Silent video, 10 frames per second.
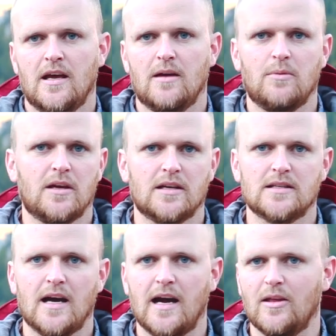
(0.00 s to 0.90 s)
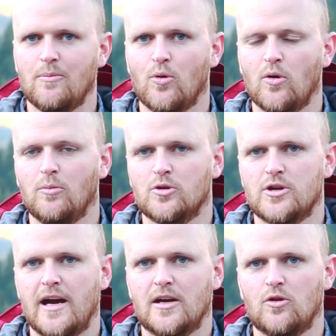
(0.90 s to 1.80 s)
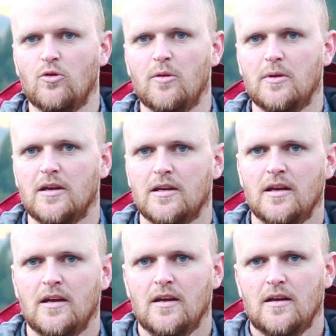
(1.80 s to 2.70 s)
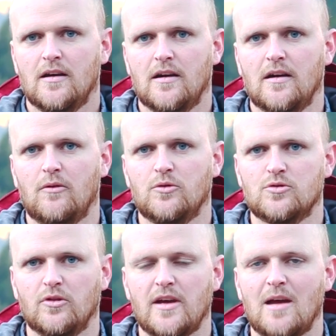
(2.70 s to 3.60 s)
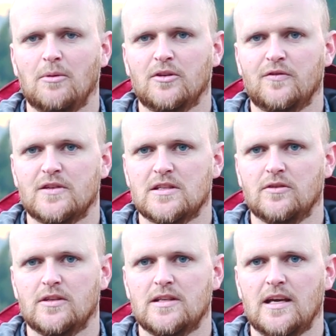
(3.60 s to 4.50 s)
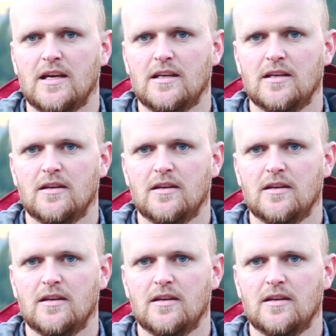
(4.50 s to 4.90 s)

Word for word: And because of the highly portable track equipment, uh, it was really able to facilitate